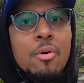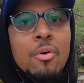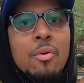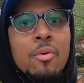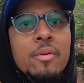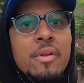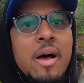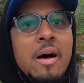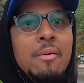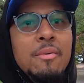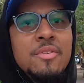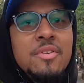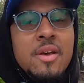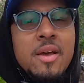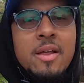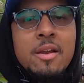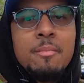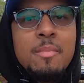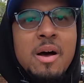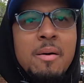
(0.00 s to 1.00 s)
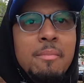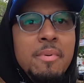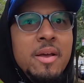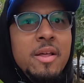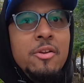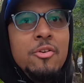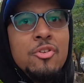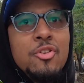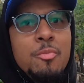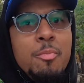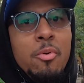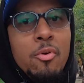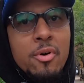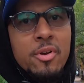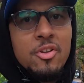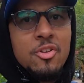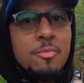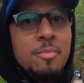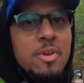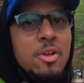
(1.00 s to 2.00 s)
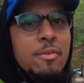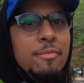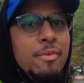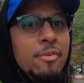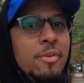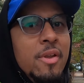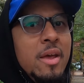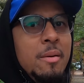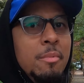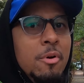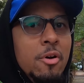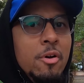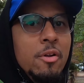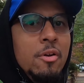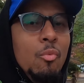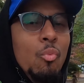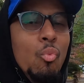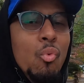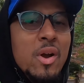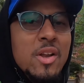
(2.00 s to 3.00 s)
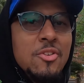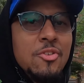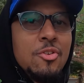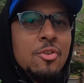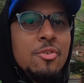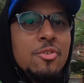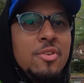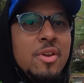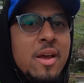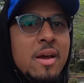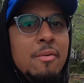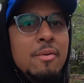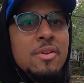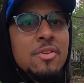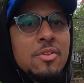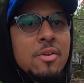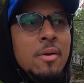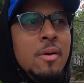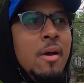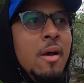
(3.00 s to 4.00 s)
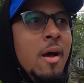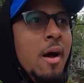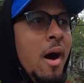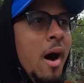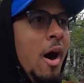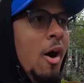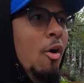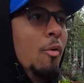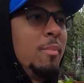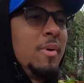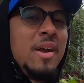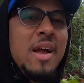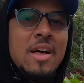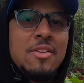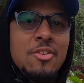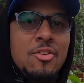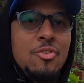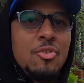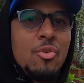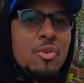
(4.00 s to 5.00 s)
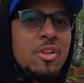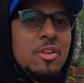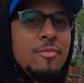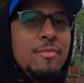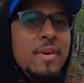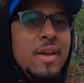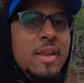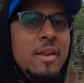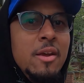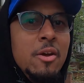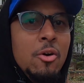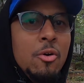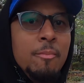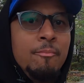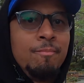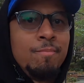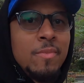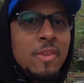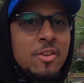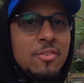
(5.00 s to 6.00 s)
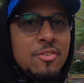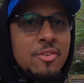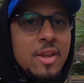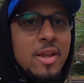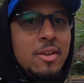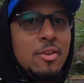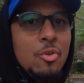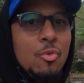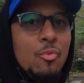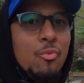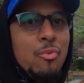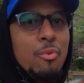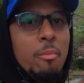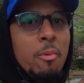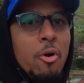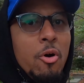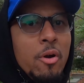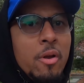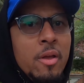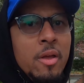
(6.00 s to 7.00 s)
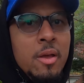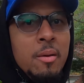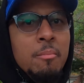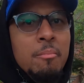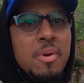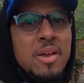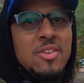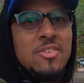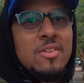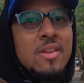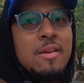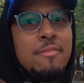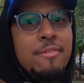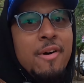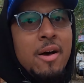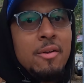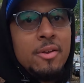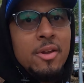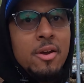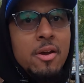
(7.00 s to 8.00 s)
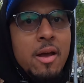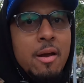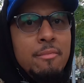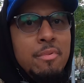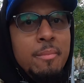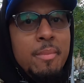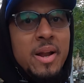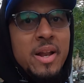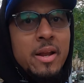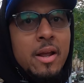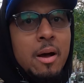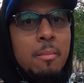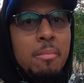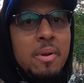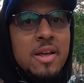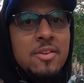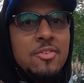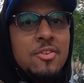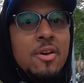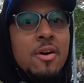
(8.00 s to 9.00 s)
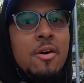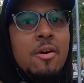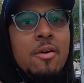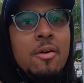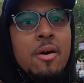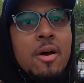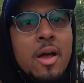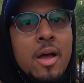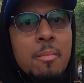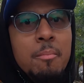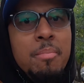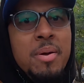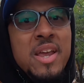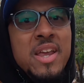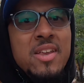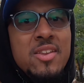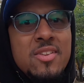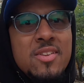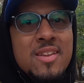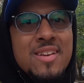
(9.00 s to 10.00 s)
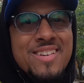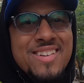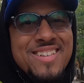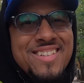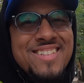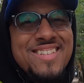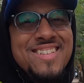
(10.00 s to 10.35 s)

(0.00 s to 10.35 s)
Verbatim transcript: So that was the end of my video exploring this beautiful neighborhood of Windsor Terrace. I hope you guys enjoyed this video. Stay tuned for more. Be safe out there, everybody. God bless y'all, and peace.